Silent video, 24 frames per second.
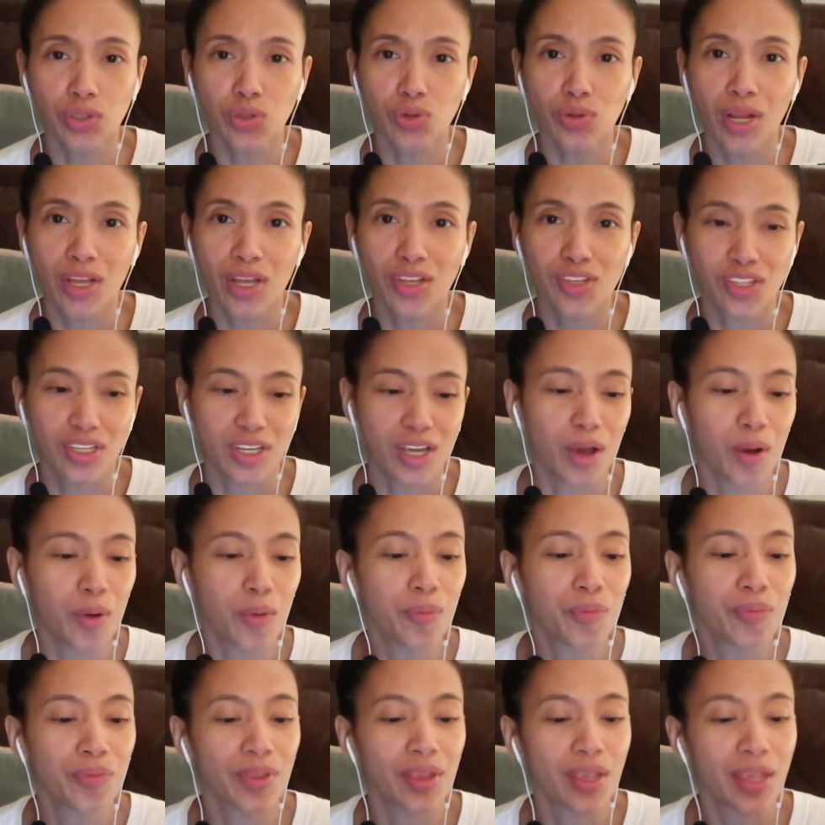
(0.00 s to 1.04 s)
two nights ago,
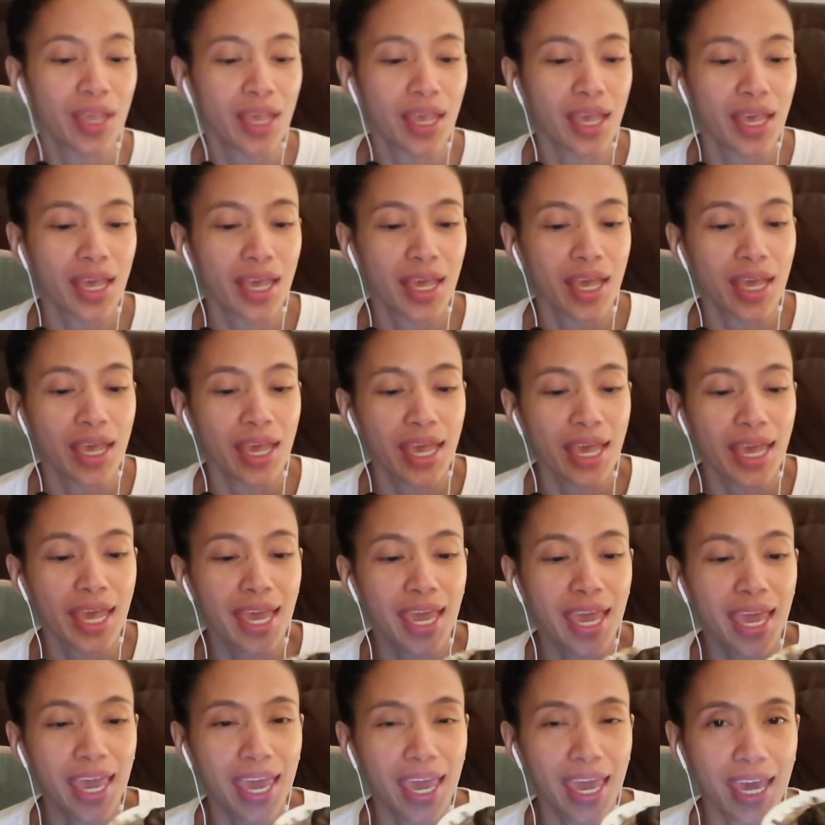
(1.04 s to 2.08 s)

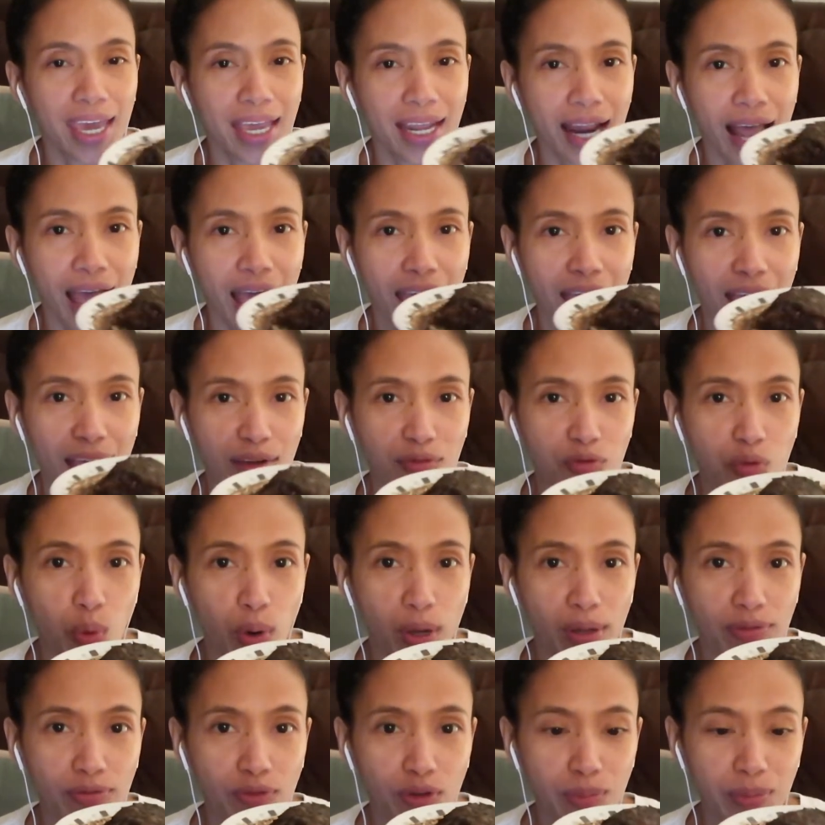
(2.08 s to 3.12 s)
and I have
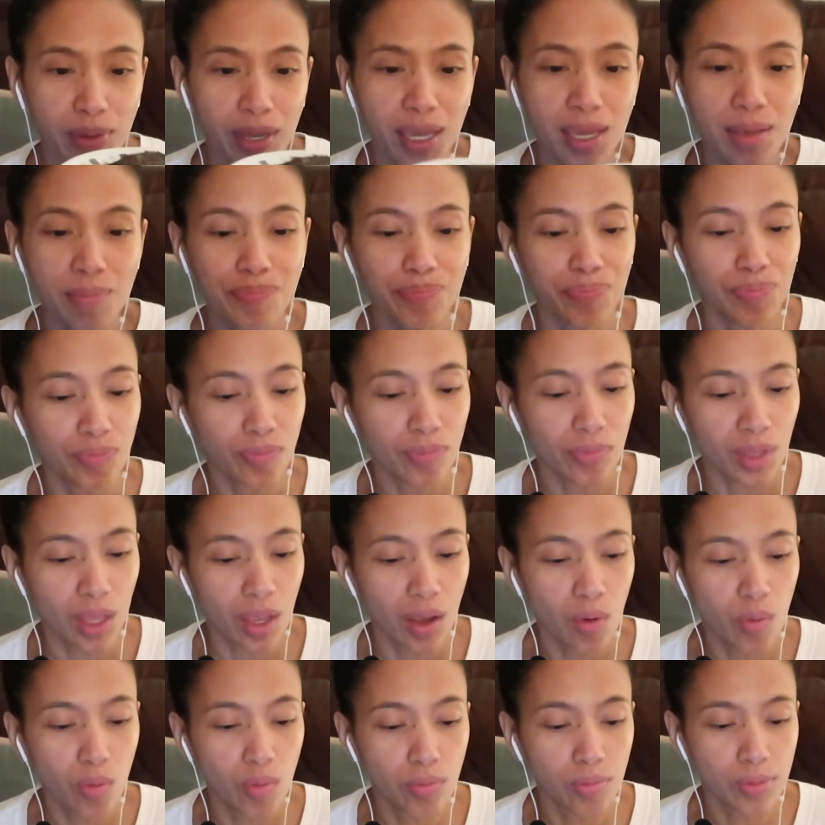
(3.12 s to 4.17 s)
one for me.
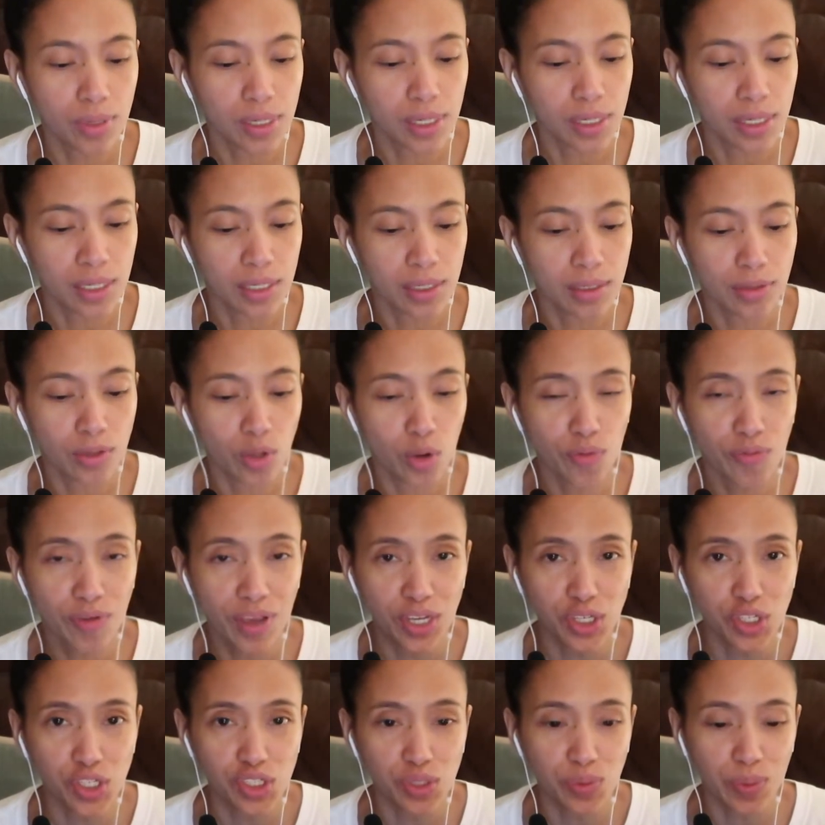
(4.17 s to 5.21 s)
Uh, no
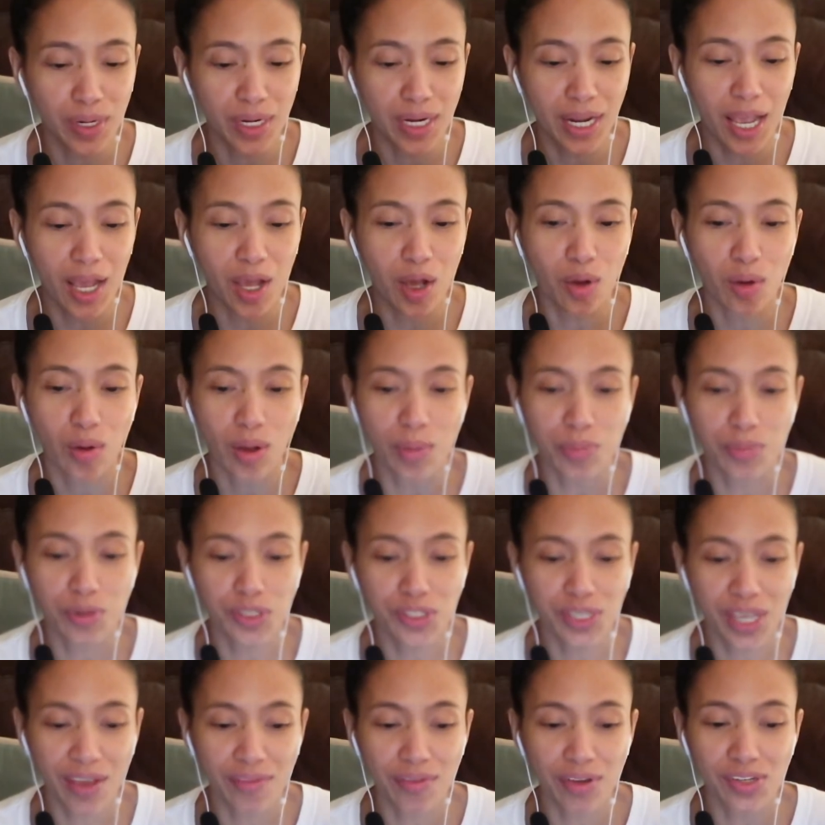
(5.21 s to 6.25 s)
veggies right now. I'm
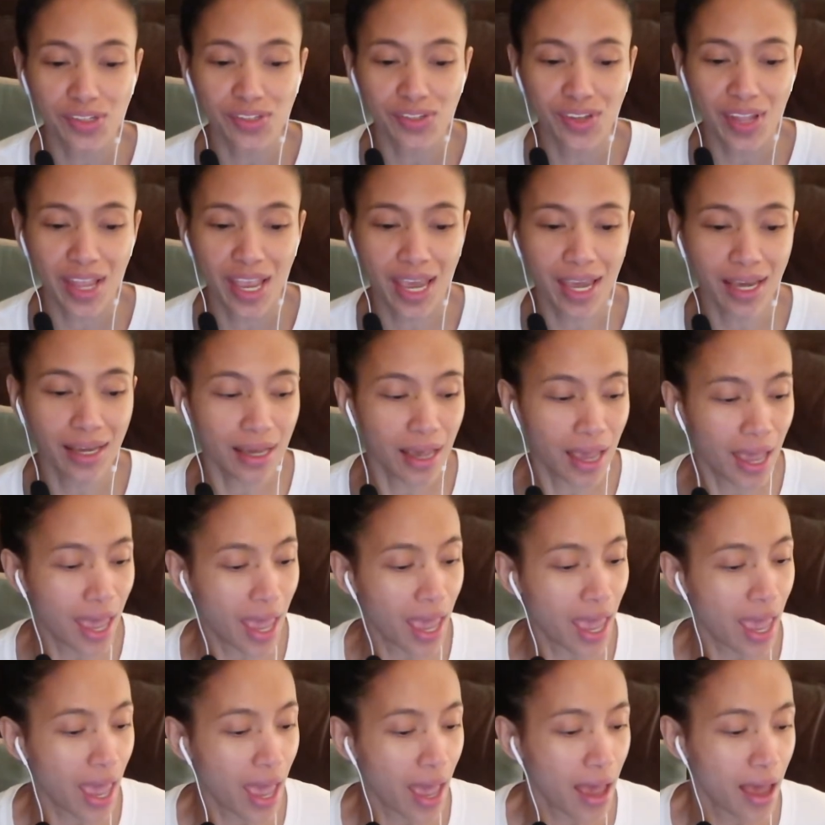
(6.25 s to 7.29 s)
just having a snack.
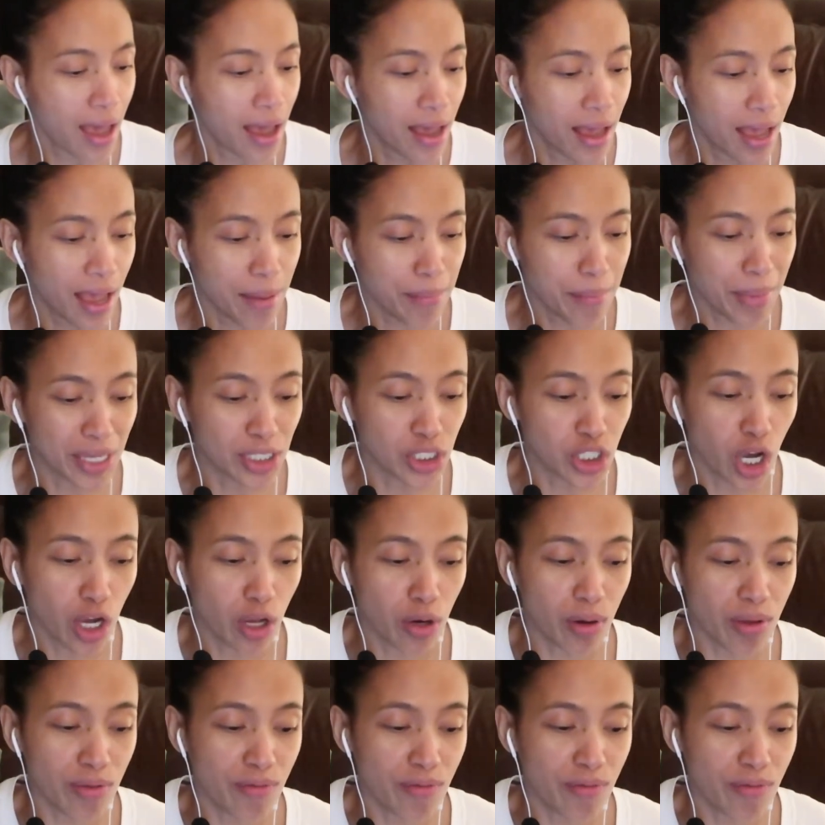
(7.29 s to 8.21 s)
My daughter